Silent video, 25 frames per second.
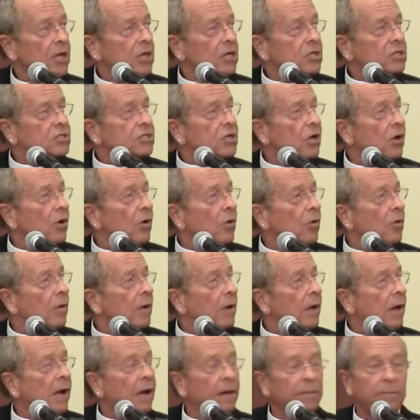So,
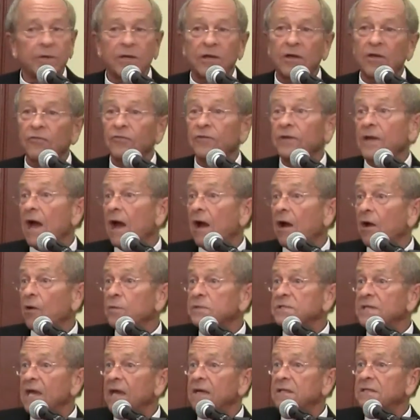uh, because now I
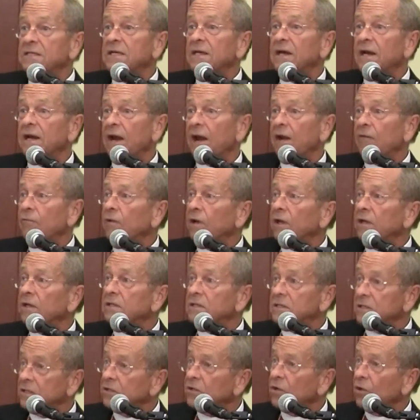was eighteen and I really
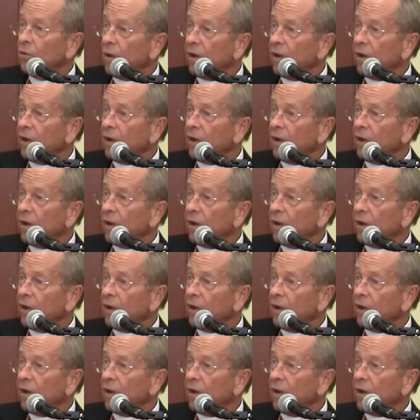did know